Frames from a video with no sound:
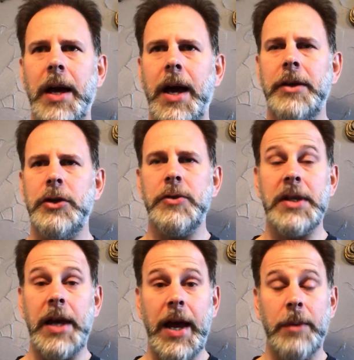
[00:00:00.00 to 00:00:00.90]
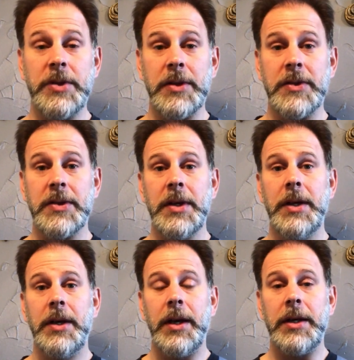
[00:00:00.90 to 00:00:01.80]
God using absence
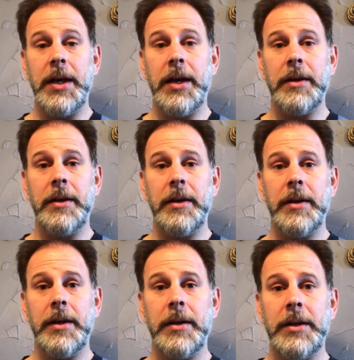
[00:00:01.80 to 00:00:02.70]
again, uh,